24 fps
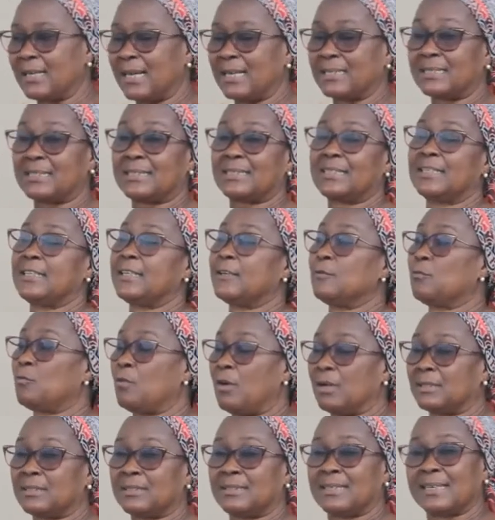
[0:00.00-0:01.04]
and see
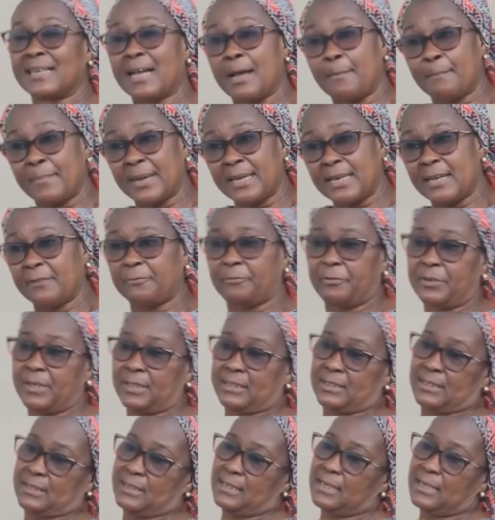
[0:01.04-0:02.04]
what they can benefit